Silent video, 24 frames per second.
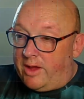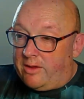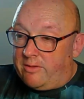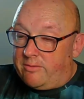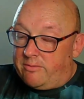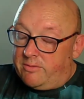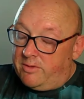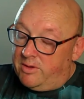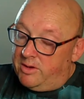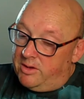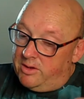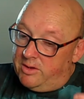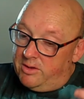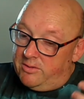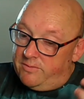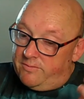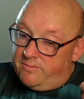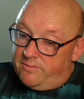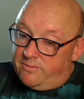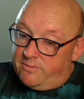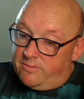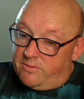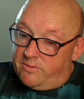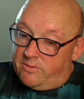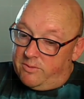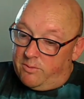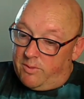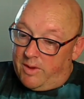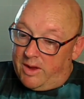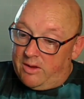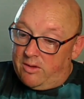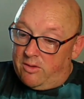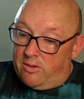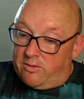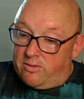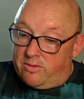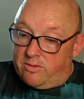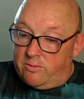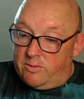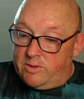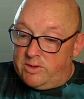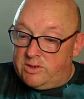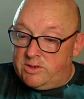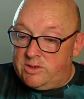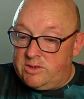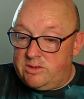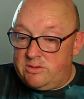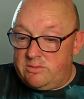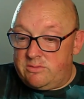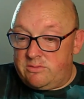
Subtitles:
and the weight loss, which,